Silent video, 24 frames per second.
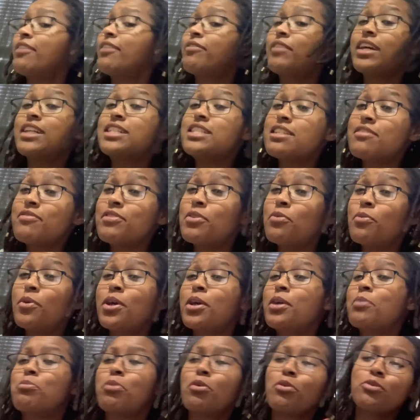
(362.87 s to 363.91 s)
that's even a
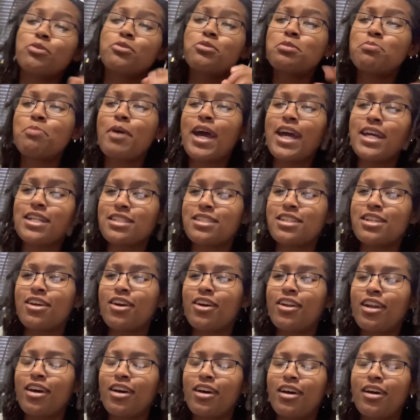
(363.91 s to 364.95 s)
word, perused past it
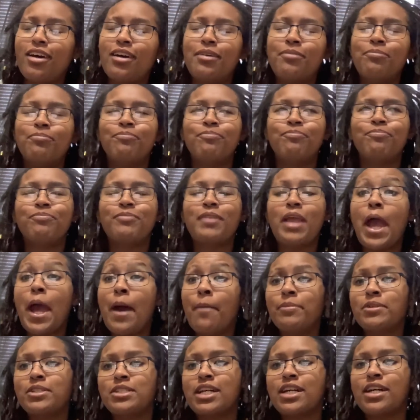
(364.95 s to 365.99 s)
on
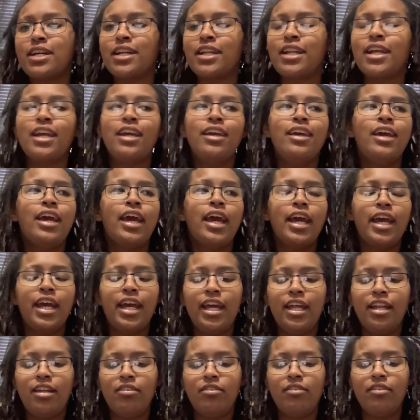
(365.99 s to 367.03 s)
Amazon,
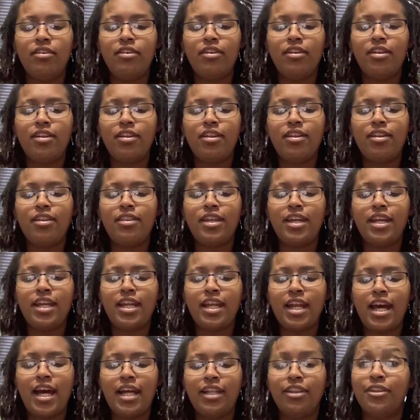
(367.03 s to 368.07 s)
and then
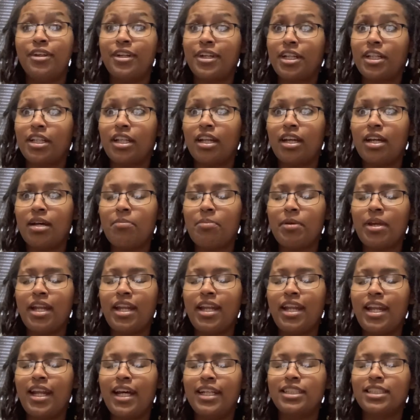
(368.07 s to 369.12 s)
I looked it up, and
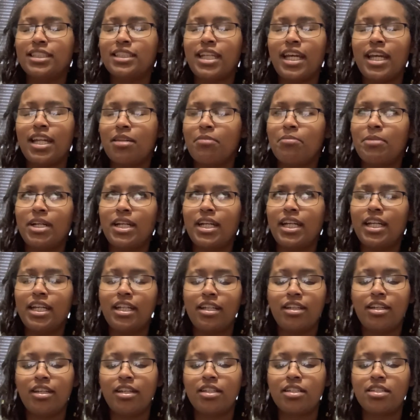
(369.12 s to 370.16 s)
then I just had to buy it.
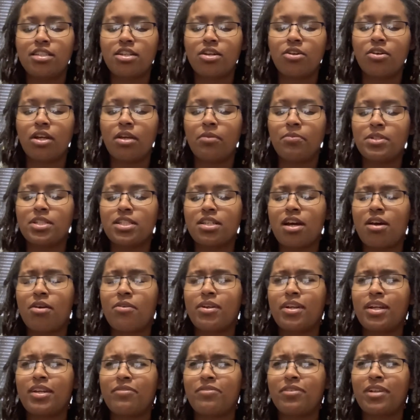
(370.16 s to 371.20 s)
So it was
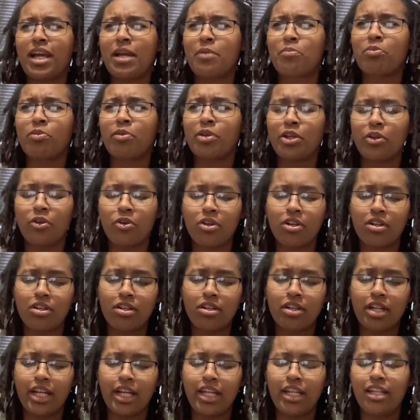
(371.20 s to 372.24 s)
already for like pre-order,
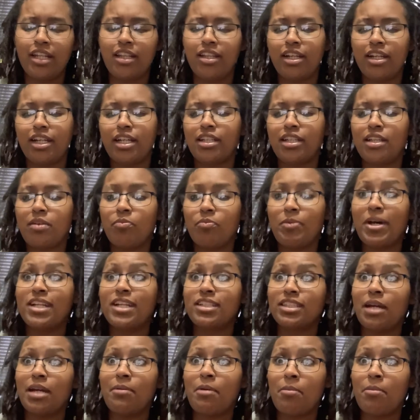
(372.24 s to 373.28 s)
and then luckily by the
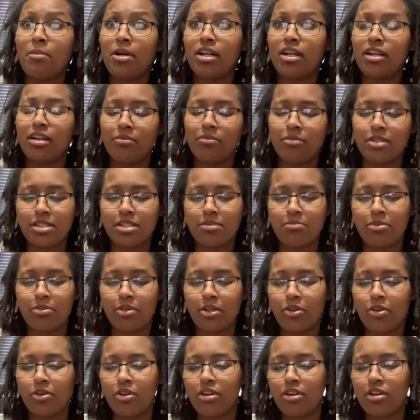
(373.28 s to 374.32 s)
time I bought it, it wasn't
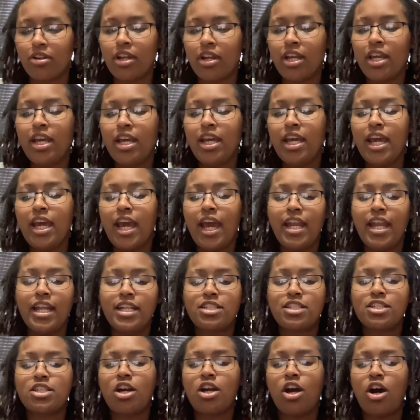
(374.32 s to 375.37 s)
pre-order. And
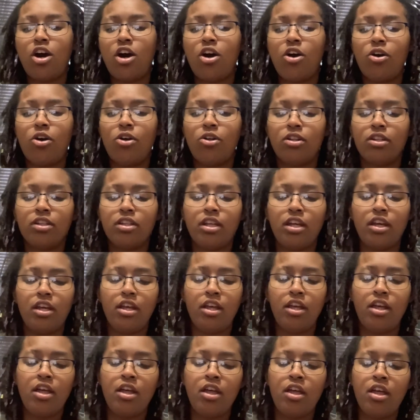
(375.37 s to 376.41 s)
it's called
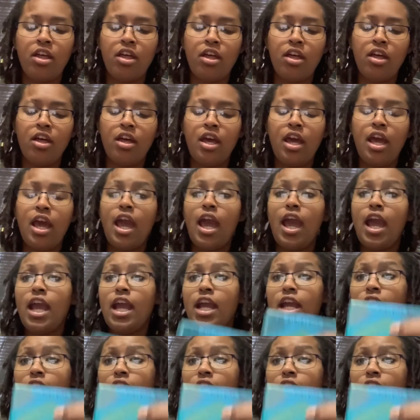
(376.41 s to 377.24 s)
A